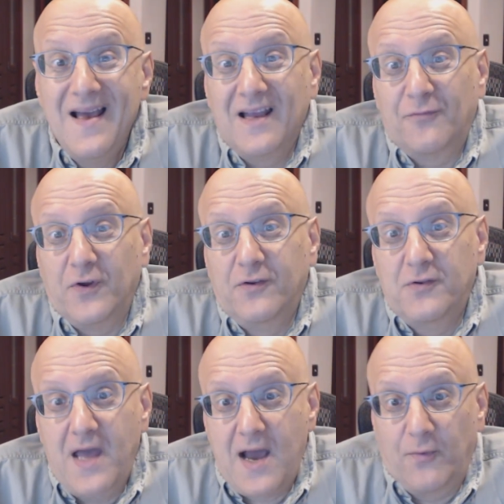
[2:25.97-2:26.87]
And if we do
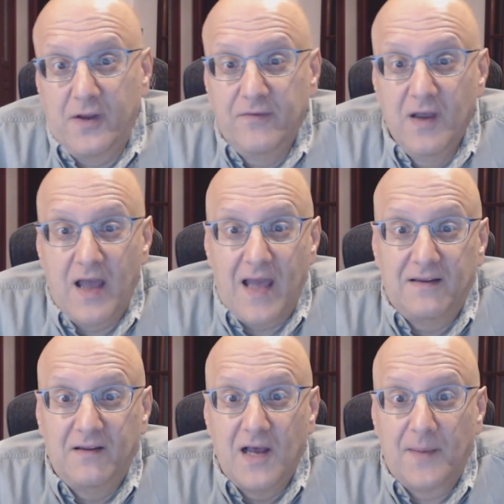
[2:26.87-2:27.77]
that, we
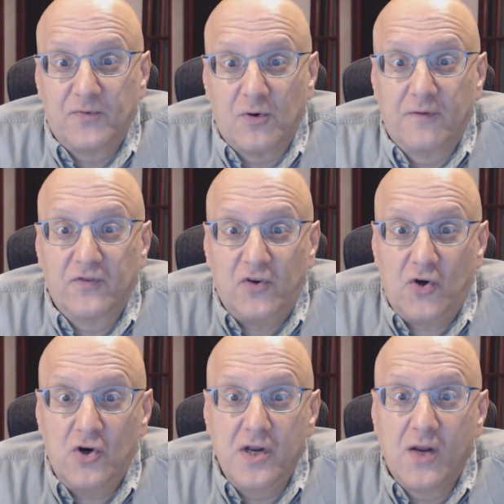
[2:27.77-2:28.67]
ended up sort of
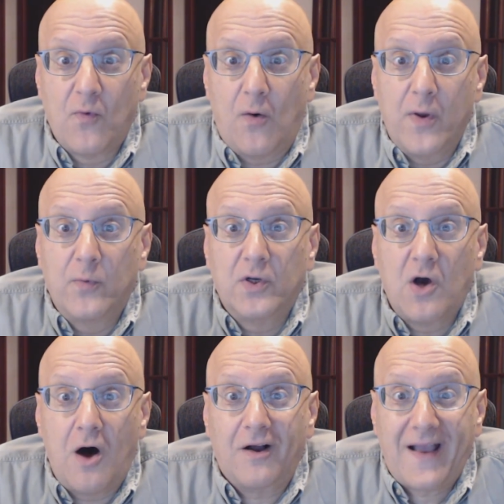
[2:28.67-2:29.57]
turning what we would
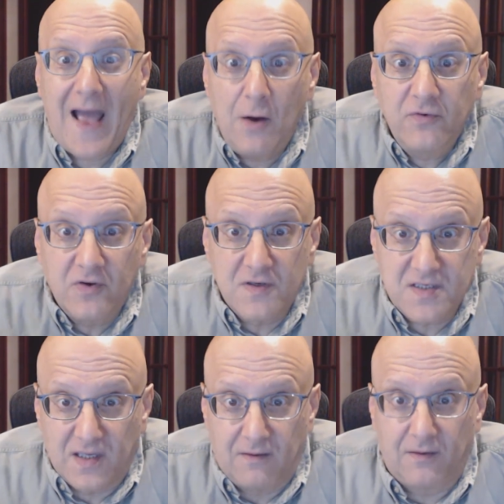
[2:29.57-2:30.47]
call
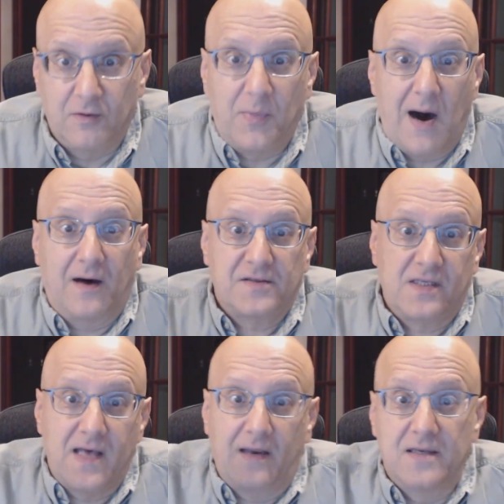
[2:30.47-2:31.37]
counter-cyclical
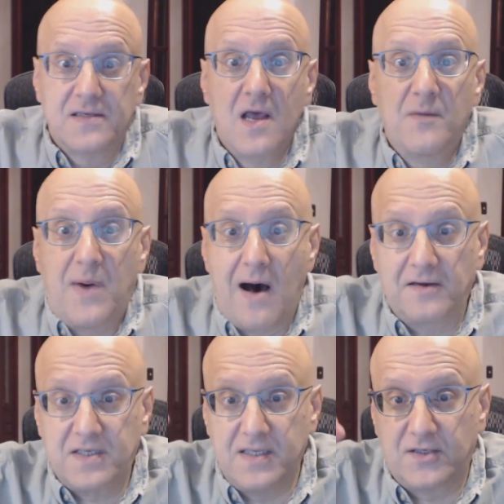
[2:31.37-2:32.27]
policy, that is,
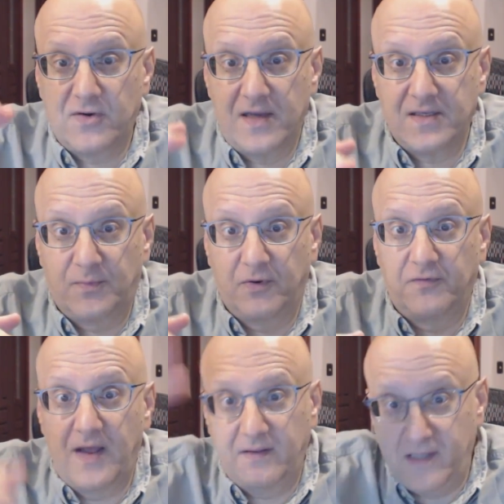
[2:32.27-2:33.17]
policy that tries to
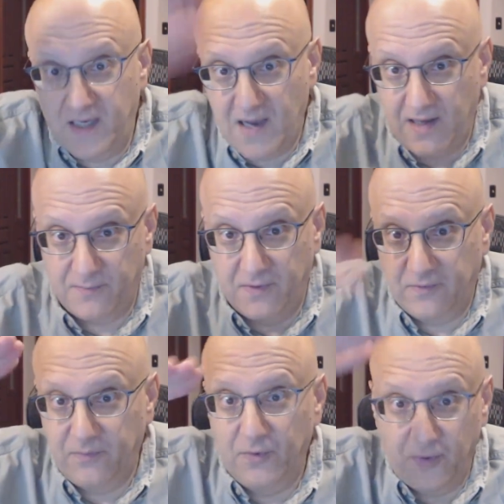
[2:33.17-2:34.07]
prevent the economy
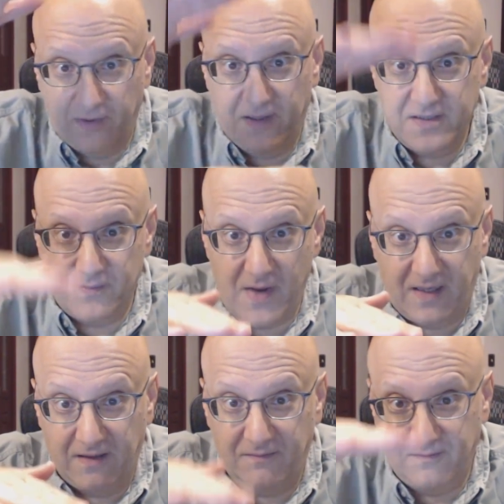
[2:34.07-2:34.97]
from doing this and
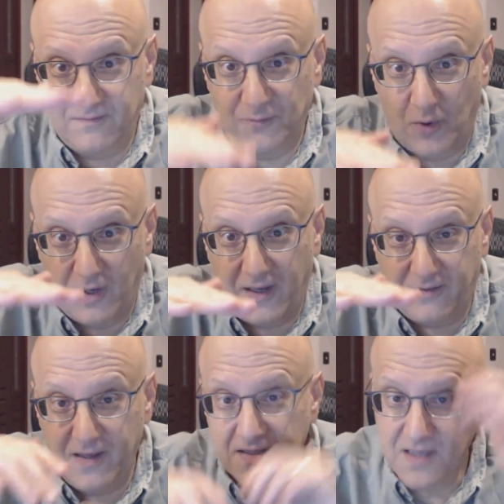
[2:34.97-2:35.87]
make it more
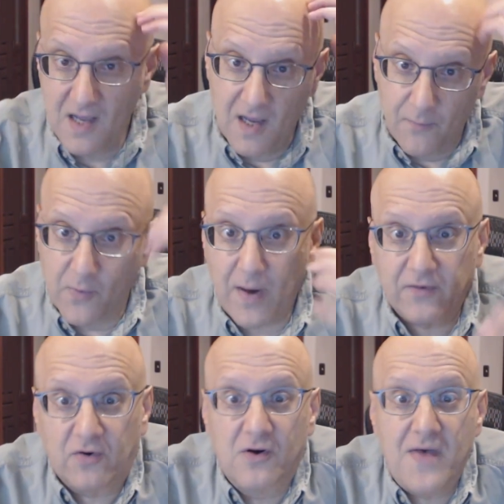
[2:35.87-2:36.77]
like this, we
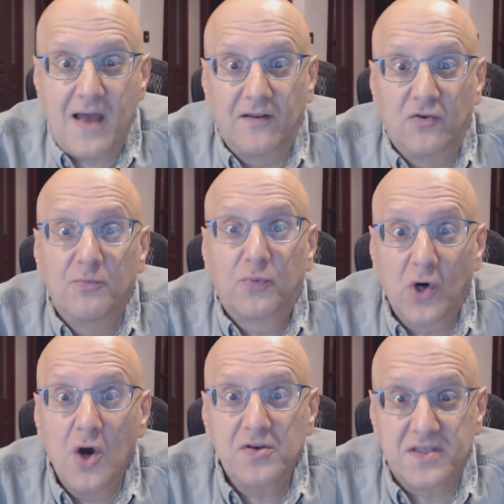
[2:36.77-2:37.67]
might turn that into
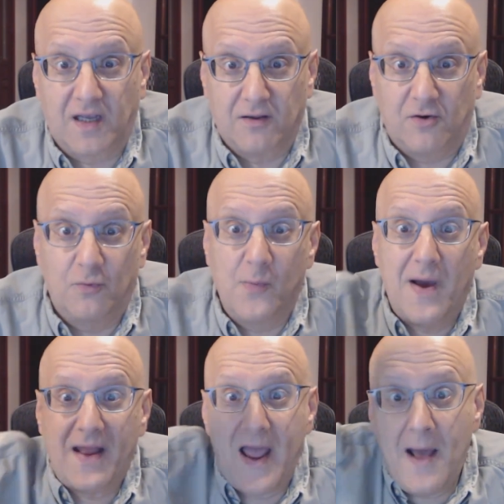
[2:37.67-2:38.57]
pro-cyclical. We
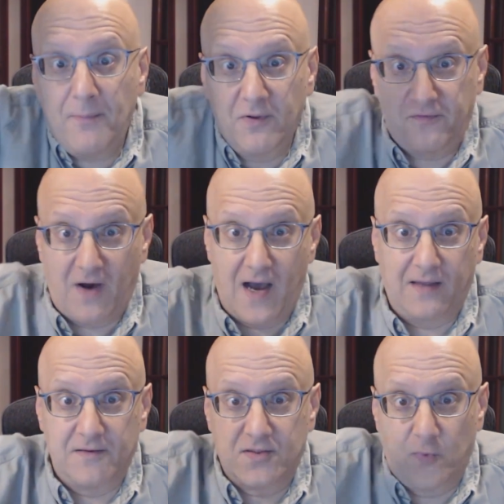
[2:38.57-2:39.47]
might
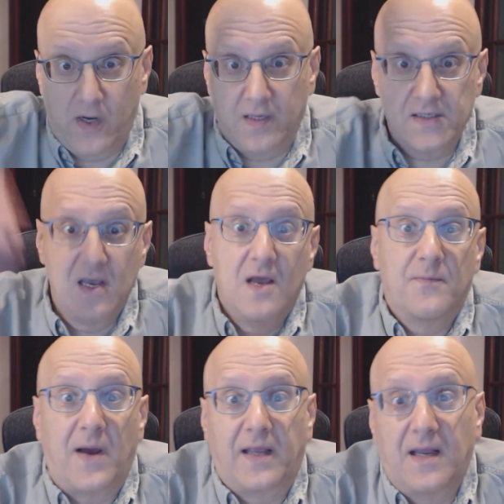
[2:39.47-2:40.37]
amplify the swings
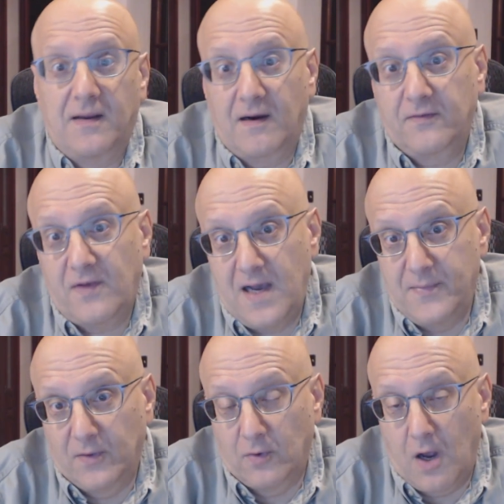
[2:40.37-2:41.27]
by getting our
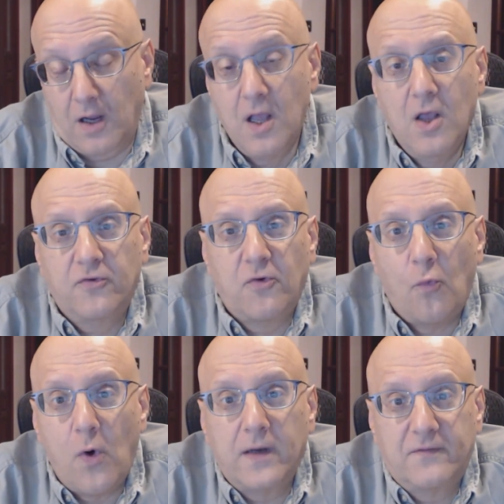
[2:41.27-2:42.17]
timing wrong. So
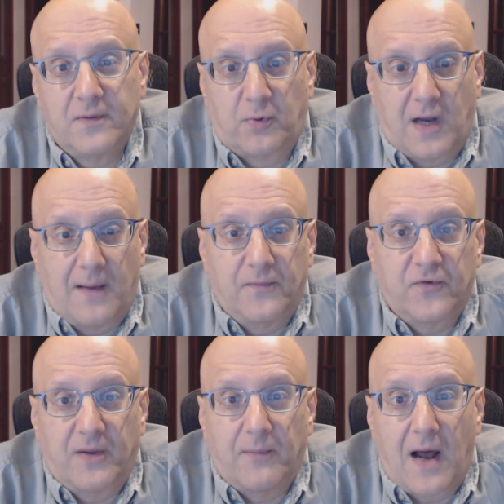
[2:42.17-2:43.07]
one of the
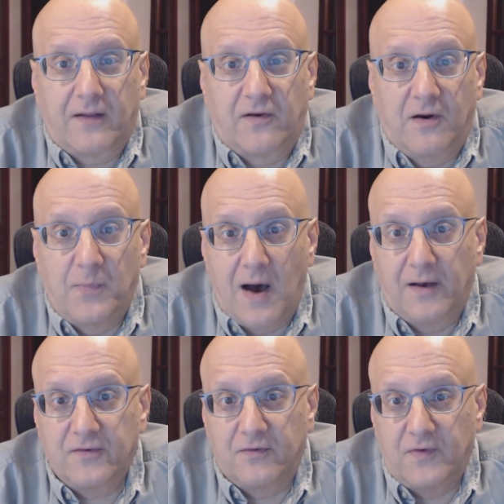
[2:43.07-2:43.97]
problems that monetary
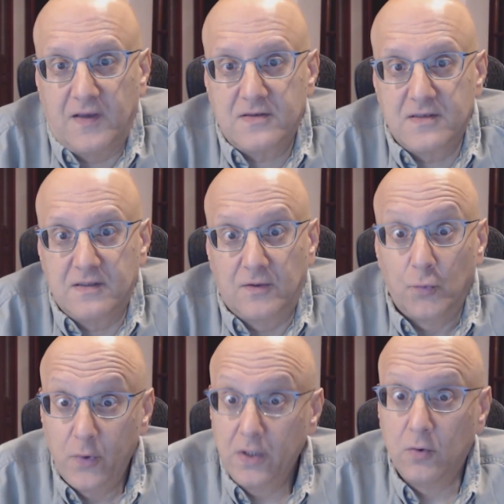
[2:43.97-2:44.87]
policy faces in the
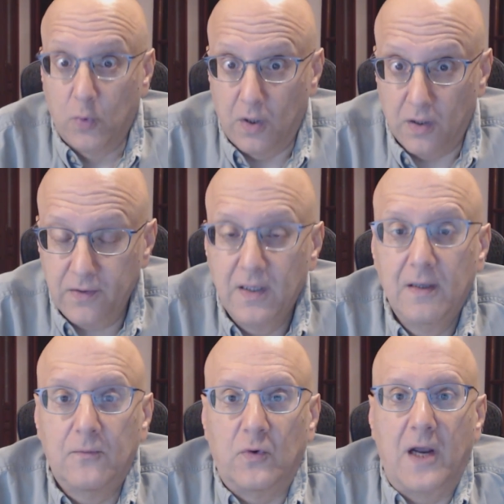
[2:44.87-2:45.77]
real world,
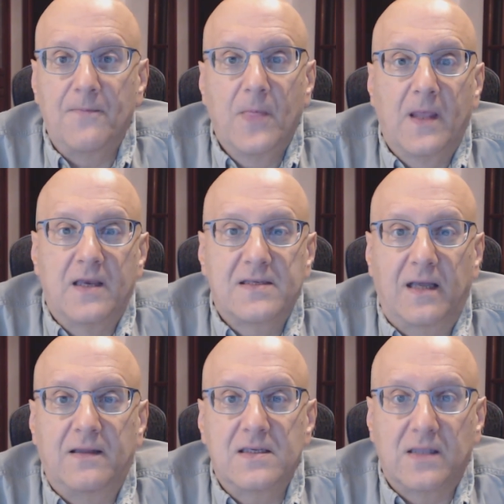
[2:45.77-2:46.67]
right, is
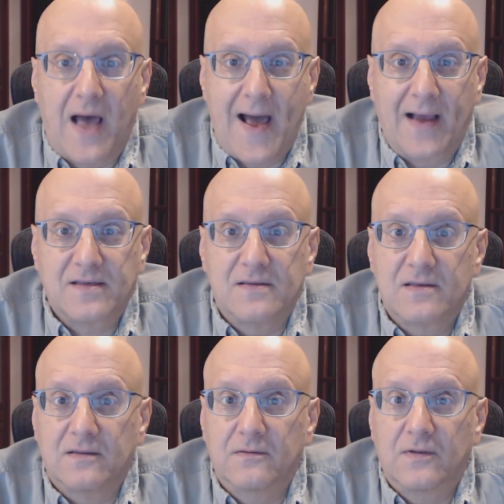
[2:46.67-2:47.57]
that these lags and
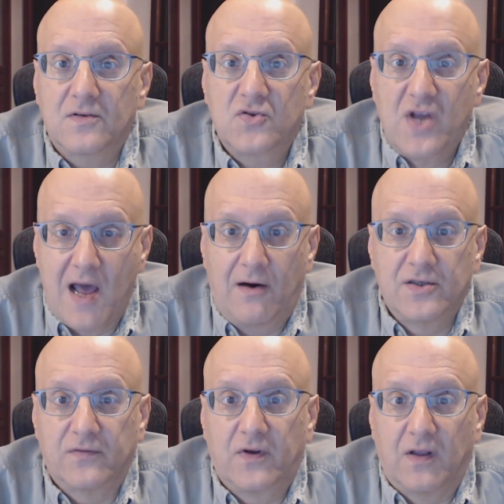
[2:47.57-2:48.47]
this
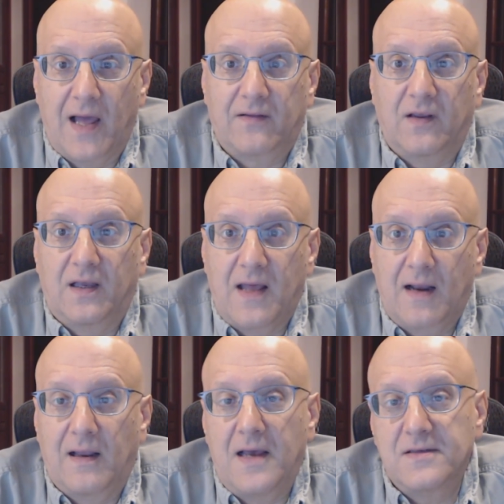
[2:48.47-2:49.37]
challenge of collecting and
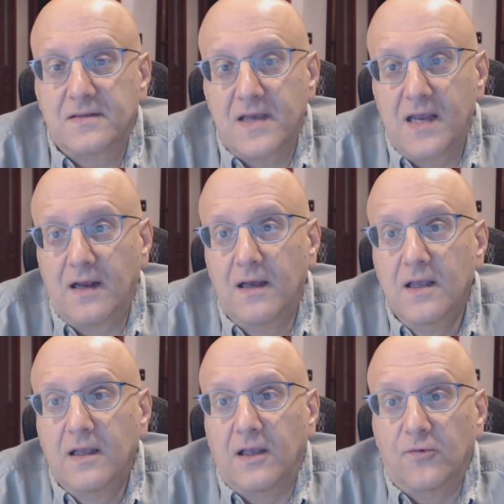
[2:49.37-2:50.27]
analyzing data
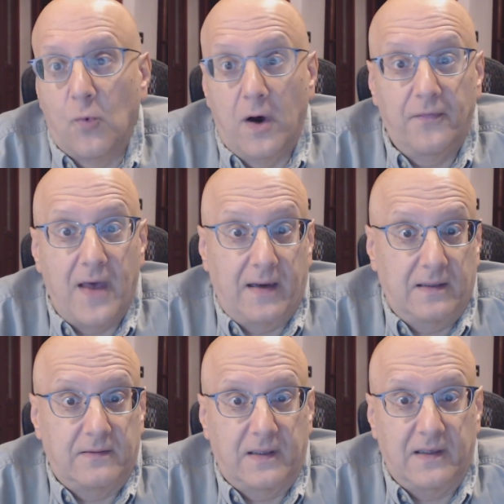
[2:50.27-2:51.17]
is one that
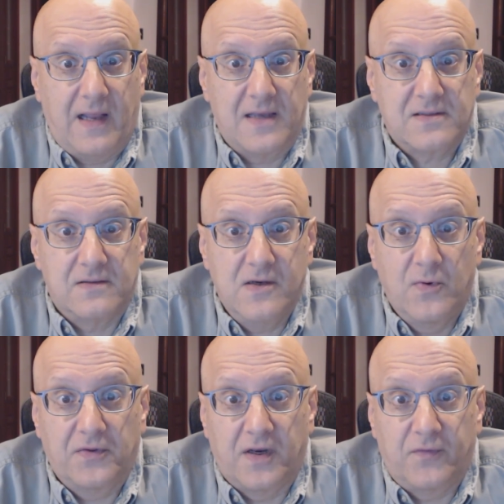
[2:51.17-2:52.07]
it has to deal
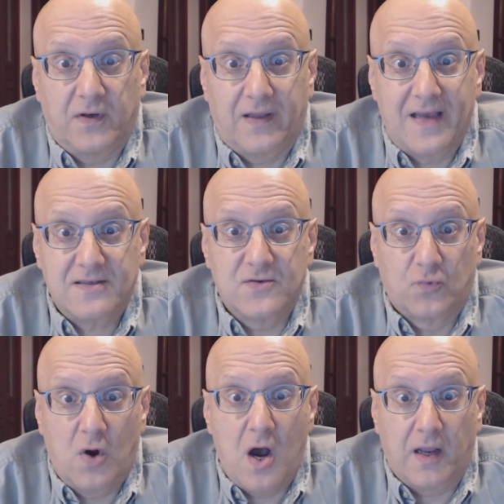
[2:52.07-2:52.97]
with. And if it guesses
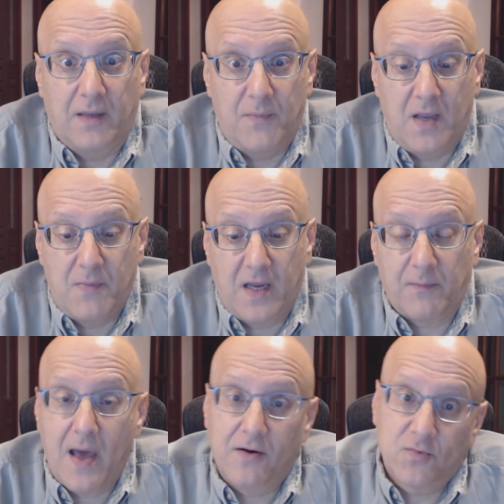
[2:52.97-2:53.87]
wrong, it may
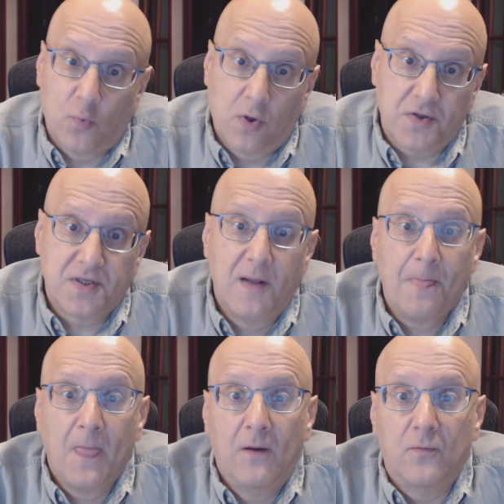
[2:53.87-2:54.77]
make matters worse
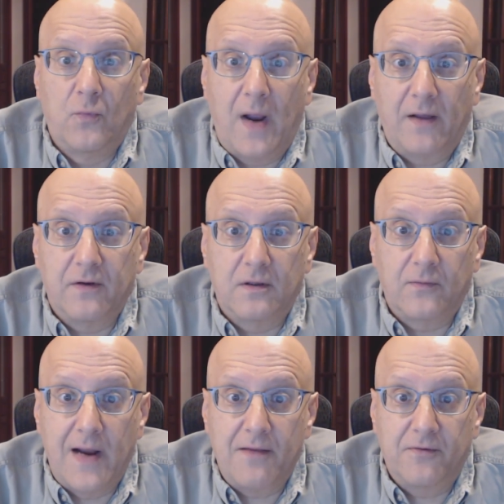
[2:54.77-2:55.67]
rather
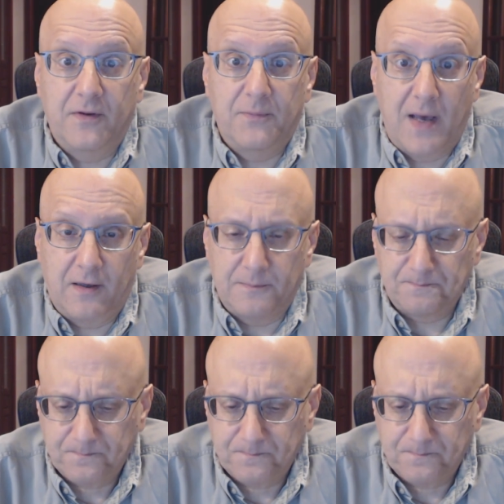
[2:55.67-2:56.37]
than better.